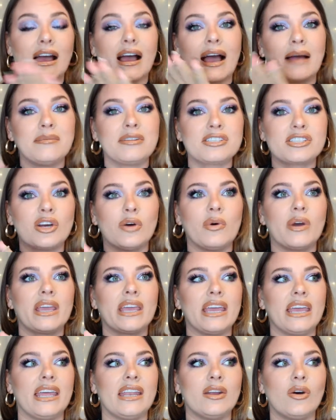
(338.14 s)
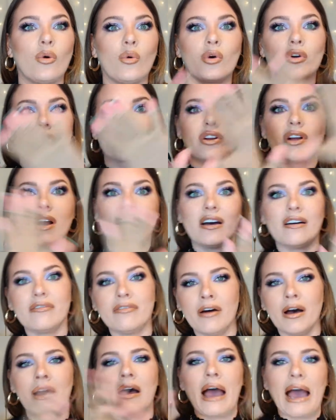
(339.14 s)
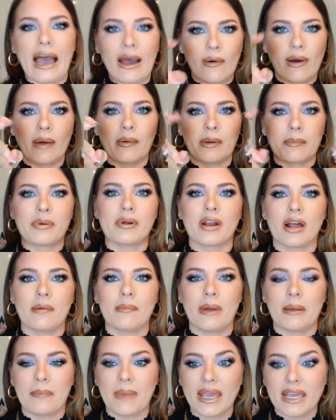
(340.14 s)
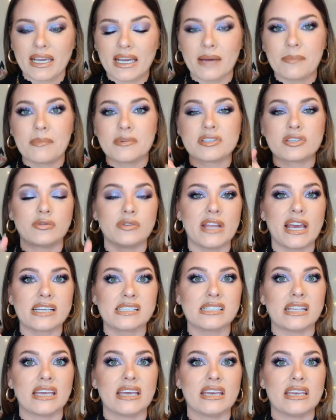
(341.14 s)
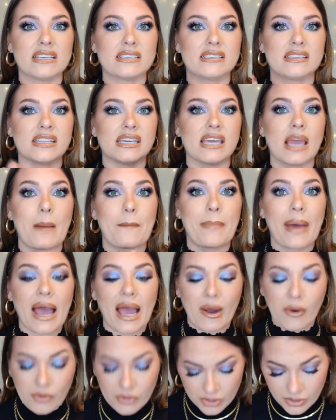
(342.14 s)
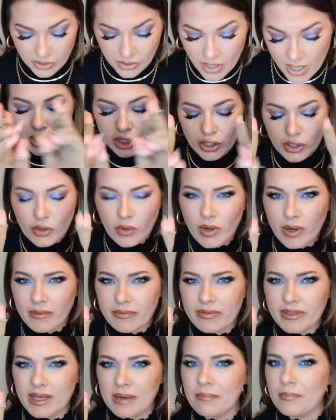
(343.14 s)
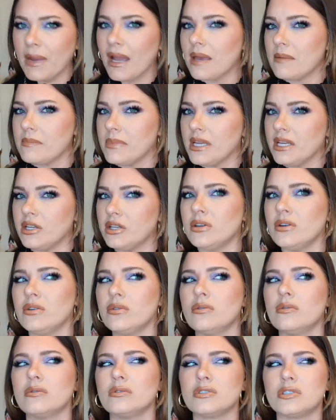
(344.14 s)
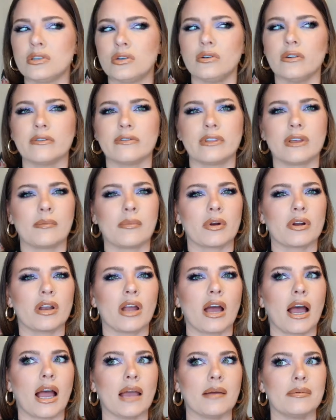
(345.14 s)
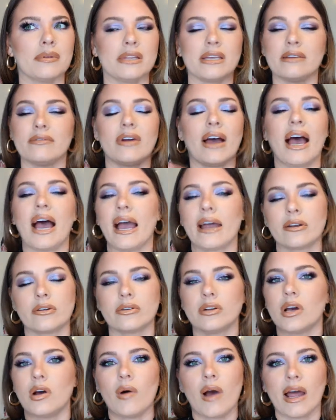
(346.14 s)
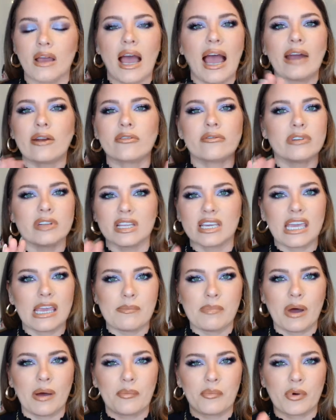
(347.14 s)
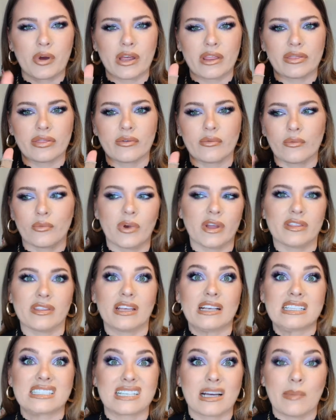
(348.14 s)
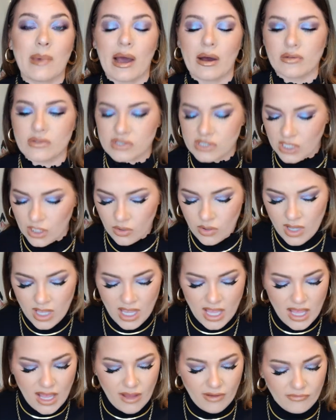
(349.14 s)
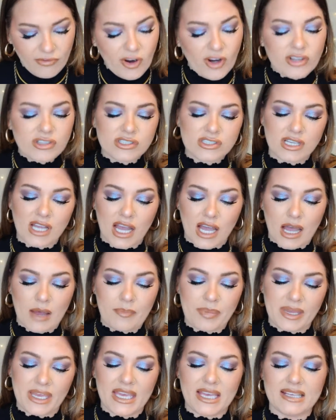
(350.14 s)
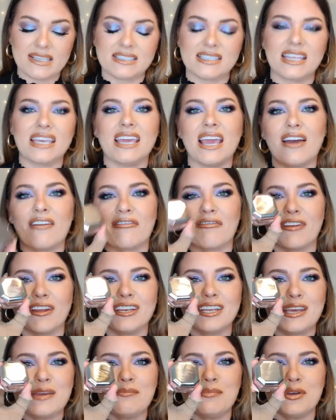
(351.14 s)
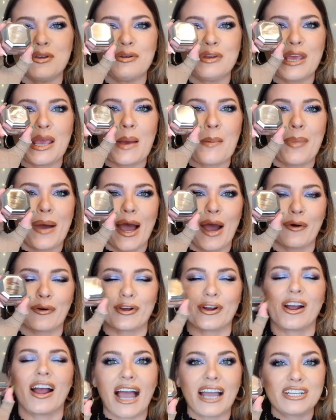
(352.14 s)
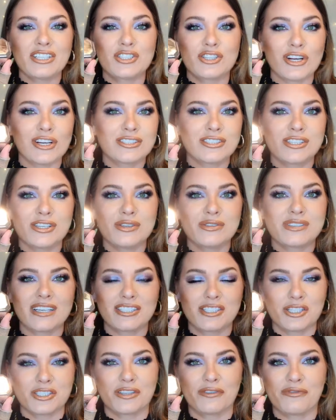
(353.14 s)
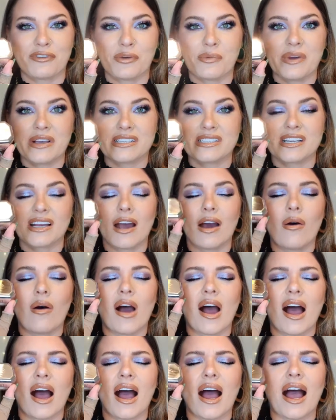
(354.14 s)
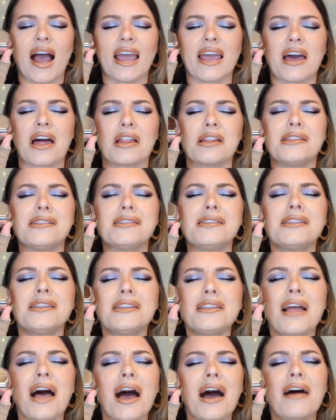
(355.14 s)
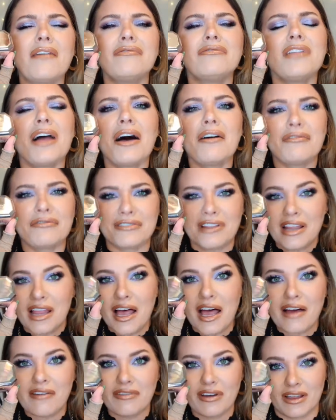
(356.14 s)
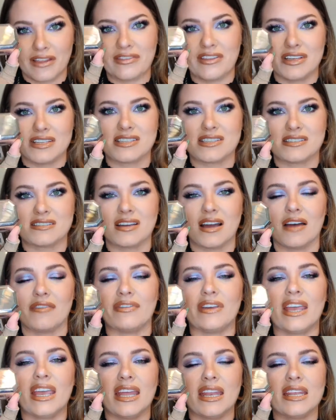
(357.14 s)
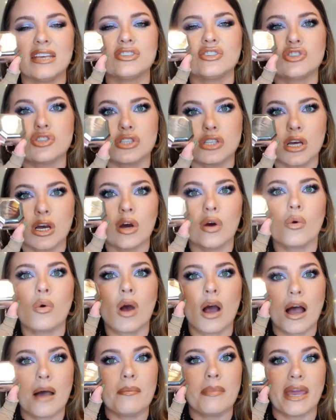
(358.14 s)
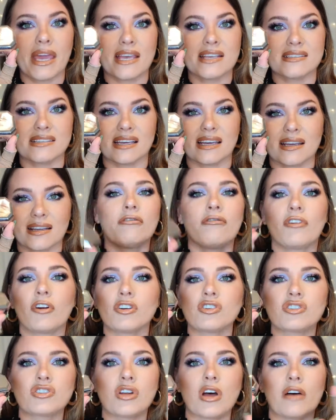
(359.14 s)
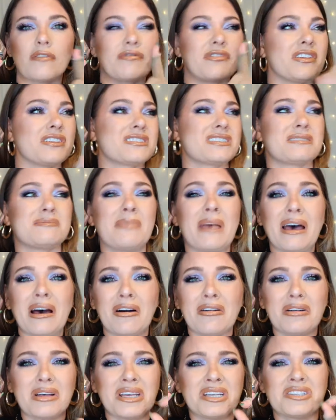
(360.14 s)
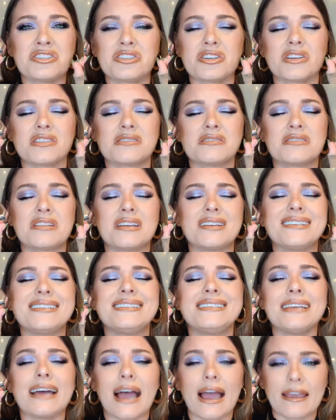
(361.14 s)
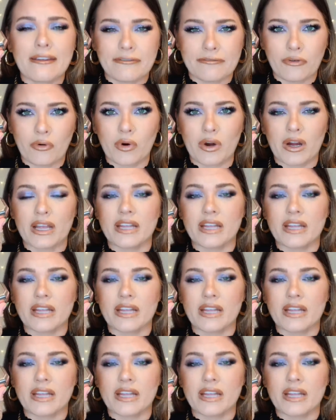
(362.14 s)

I'm just going in order of how I would put on my makeup. So next is the powder. Two of them might be new, two of them are not, I believe. I don't know. I don't really keep up with when things come out. So first up is the Fenty Beauty powder. I just used this just a few weeks ago. I love this stuff. It is so amazing. First off, the smell is just to die for.